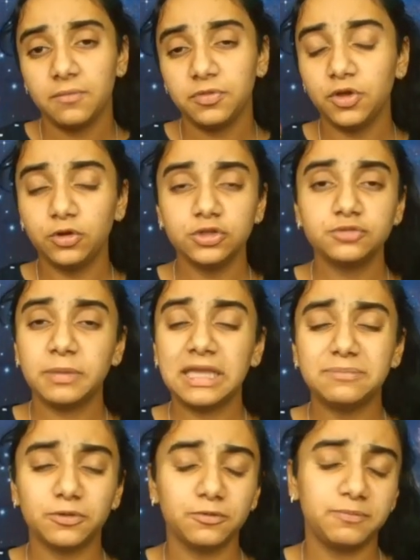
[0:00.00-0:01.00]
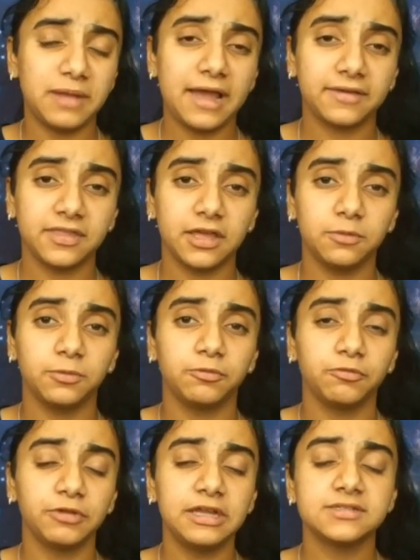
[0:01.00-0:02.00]
Those people back then would
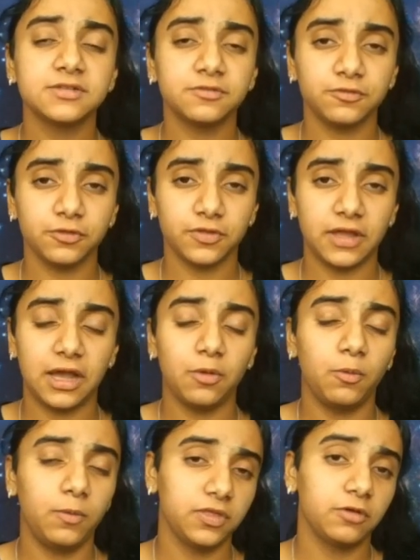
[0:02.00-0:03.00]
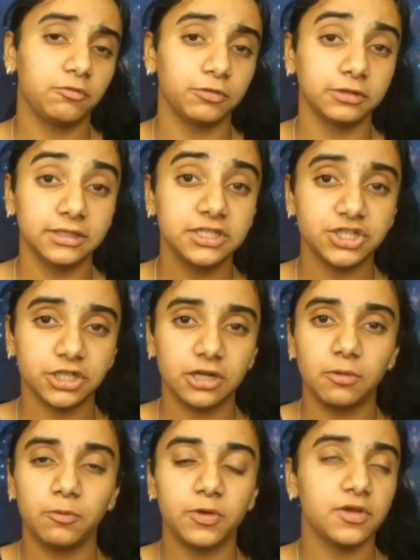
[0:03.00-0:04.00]
reason for that with religion,
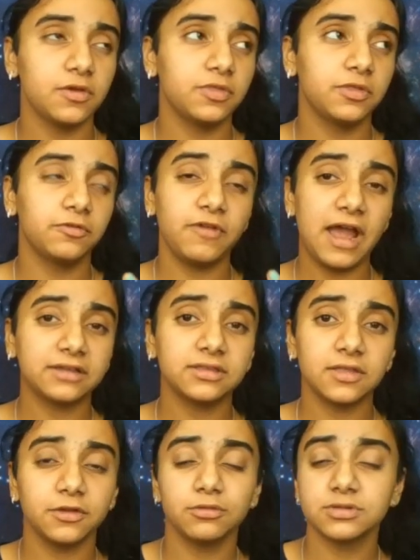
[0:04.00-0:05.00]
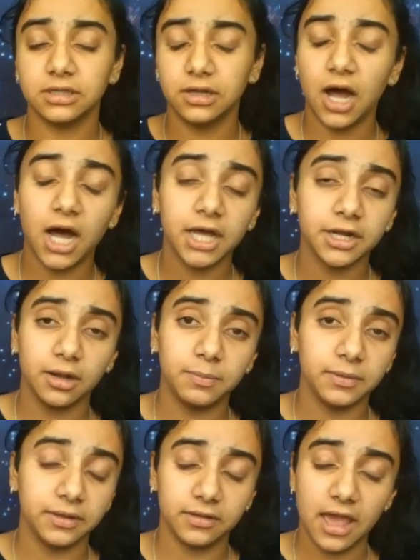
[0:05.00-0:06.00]
with the fact that there was a God up
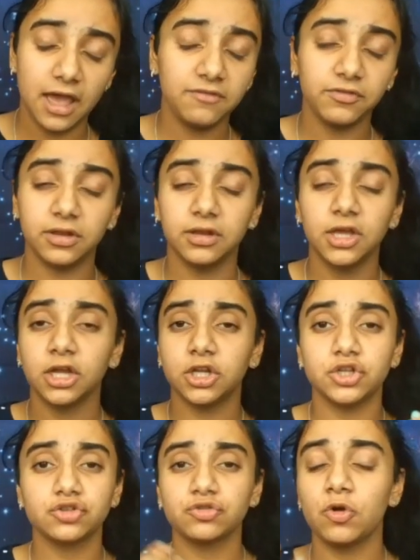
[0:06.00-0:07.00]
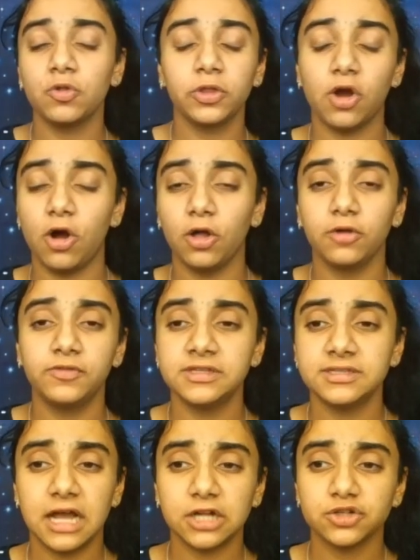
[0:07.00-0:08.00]
in heaven controlling all of these
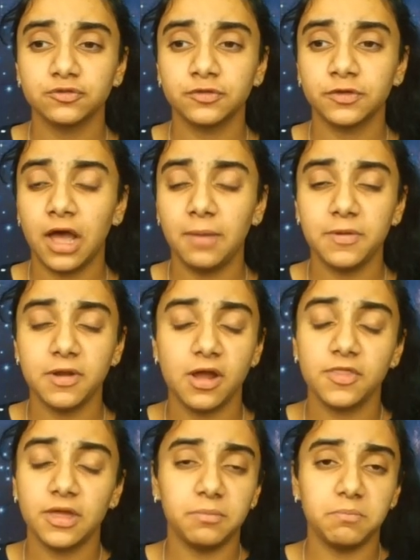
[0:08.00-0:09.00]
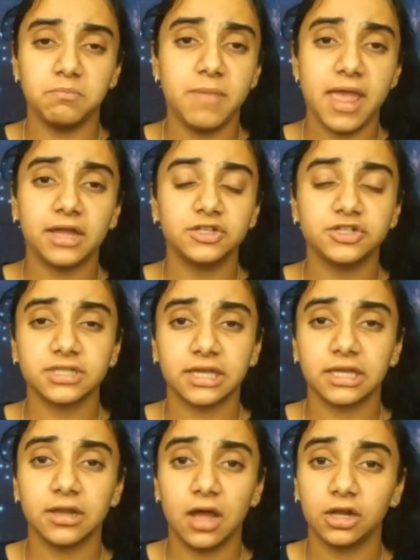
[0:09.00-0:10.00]
natural phenomena that man just
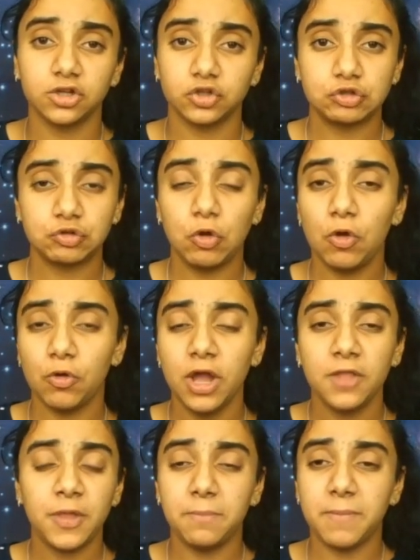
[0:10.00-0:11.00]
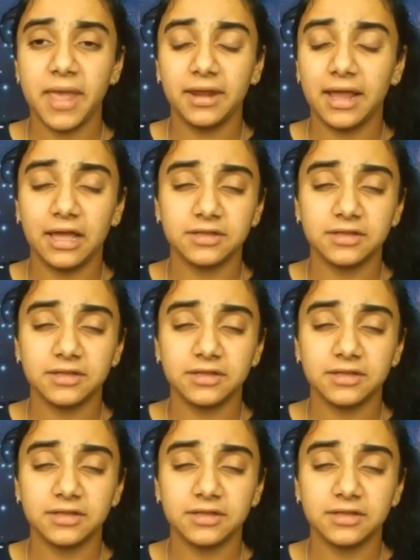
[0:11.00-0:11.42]
cannot control, that man